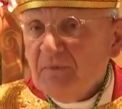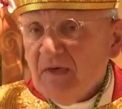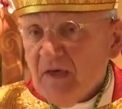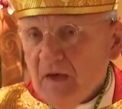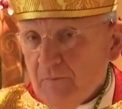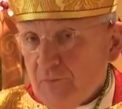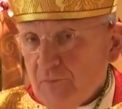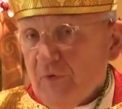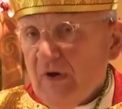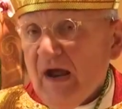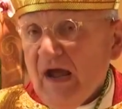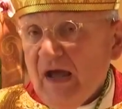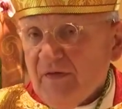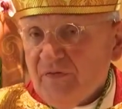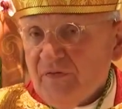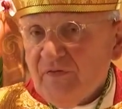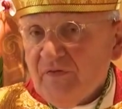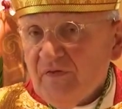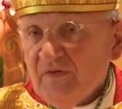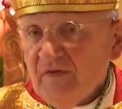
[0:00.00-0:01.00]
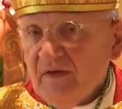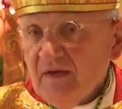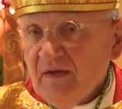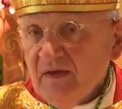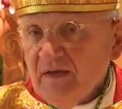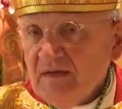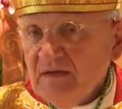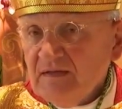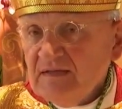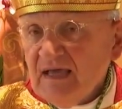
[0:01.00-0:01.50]
a breath,
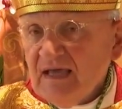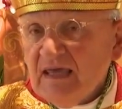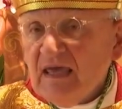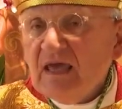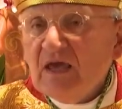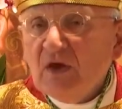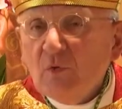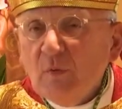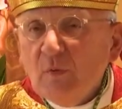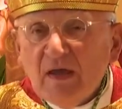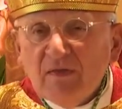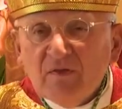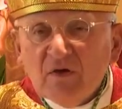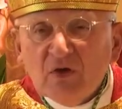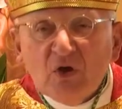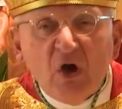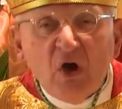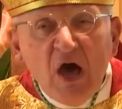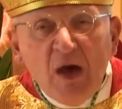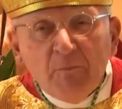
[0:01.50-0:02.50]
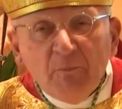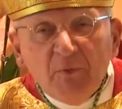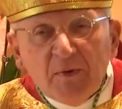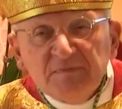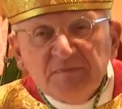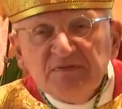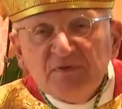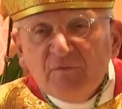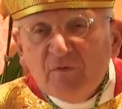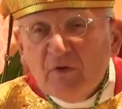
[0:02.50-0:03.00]
taking away the
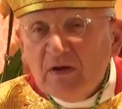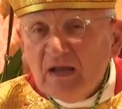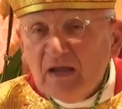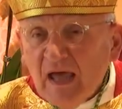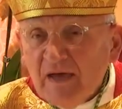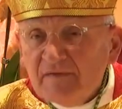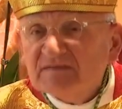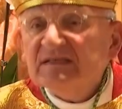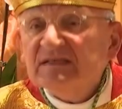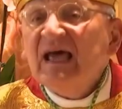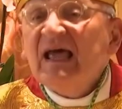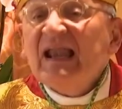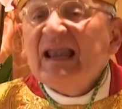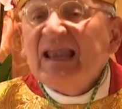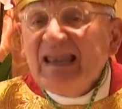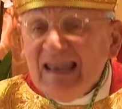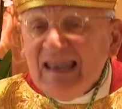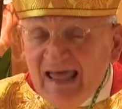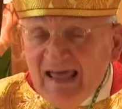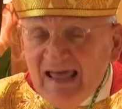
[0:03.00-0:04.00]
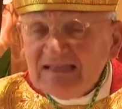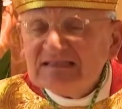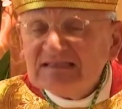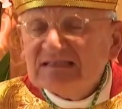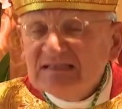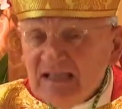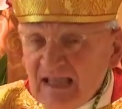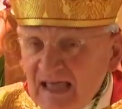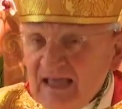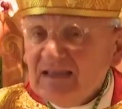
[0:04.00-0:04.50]
cobwebs of our lives. Let's
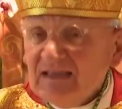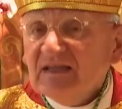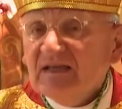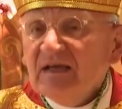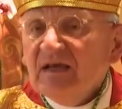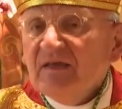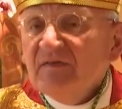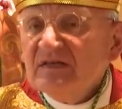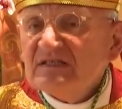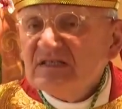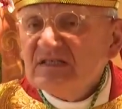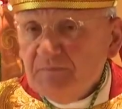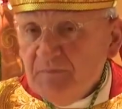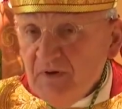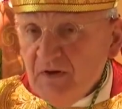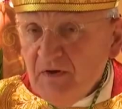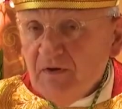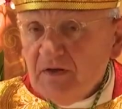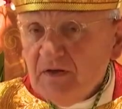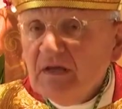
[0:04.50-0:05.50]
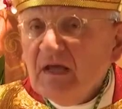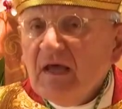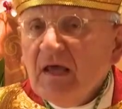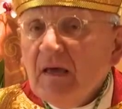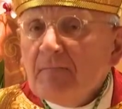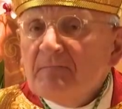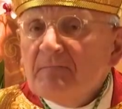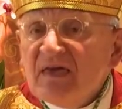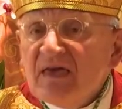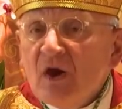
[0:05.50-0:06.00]
let the Spirit
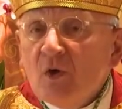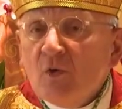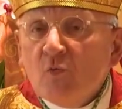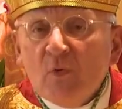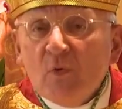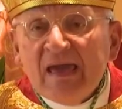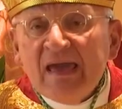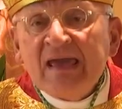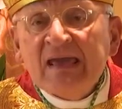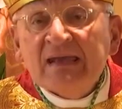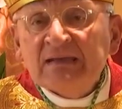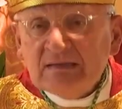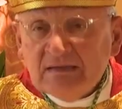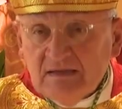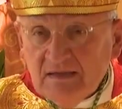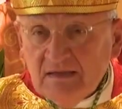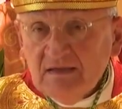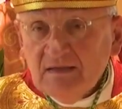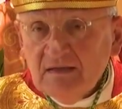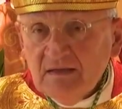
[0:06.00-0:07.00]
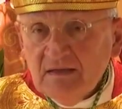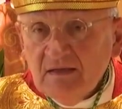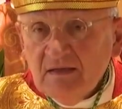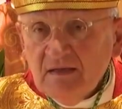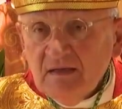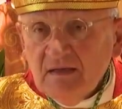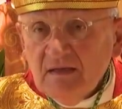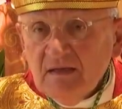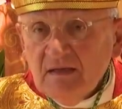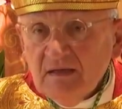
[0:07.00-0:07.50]
be a wind
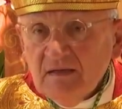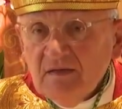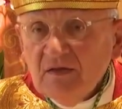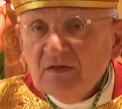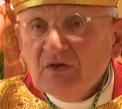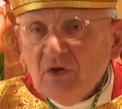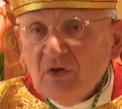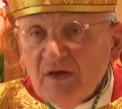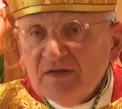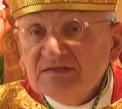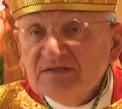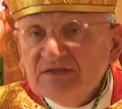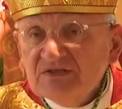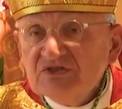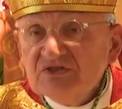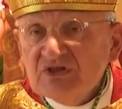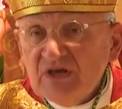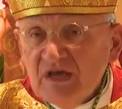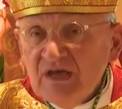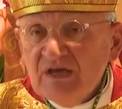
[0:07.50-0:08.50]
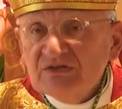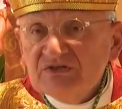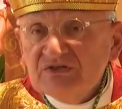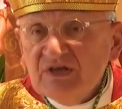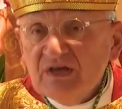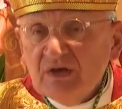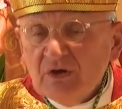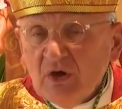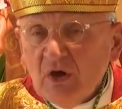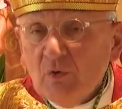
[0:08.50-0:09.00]
that causes change
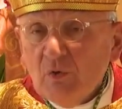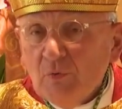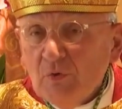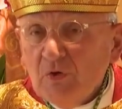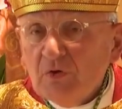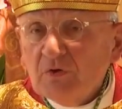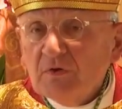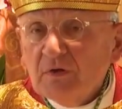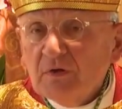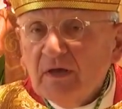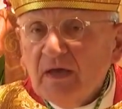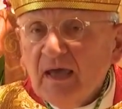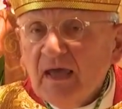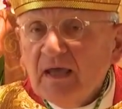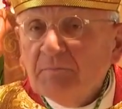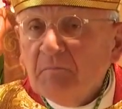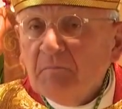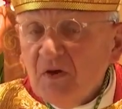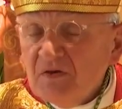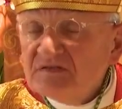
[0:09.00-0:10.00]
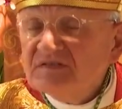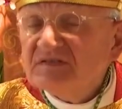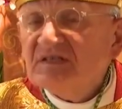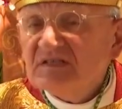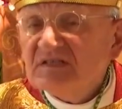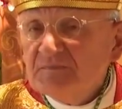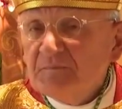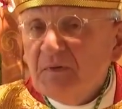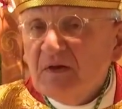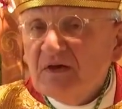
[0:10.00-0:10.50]
in our world. And most
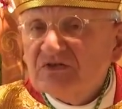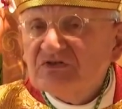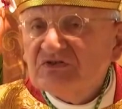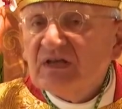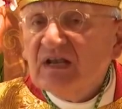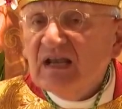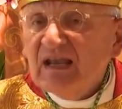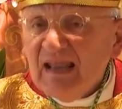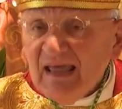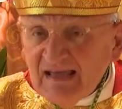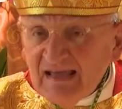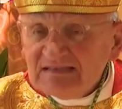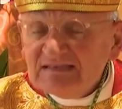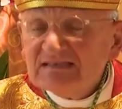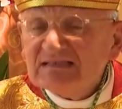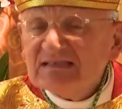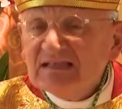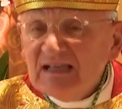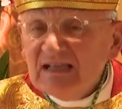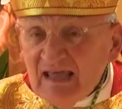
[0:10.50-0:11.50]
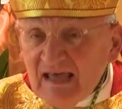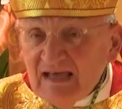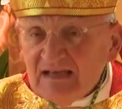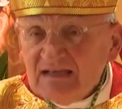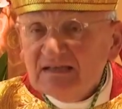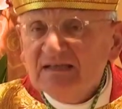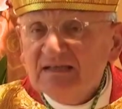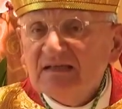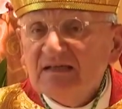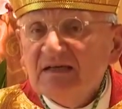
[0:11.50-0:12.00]
especially, let's
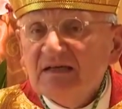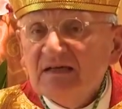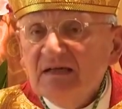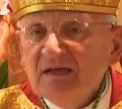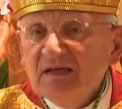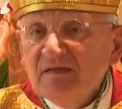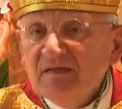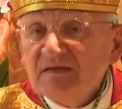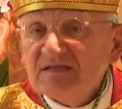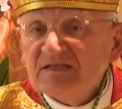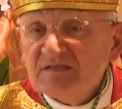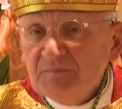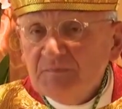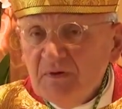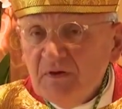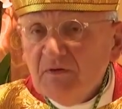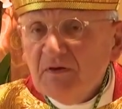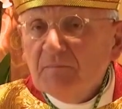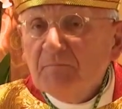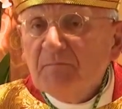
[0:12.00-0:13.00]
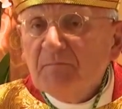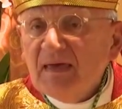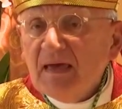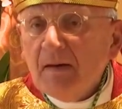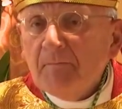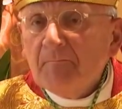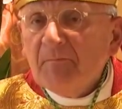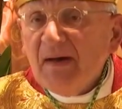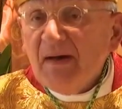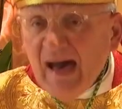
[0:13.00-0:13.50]
let the Spirit be a
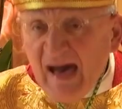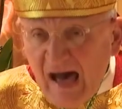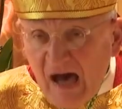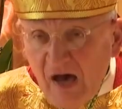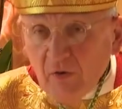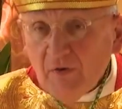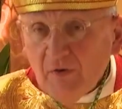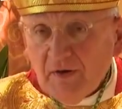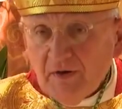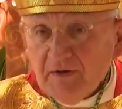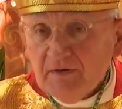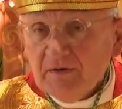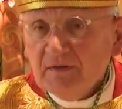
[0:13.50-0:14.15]
power,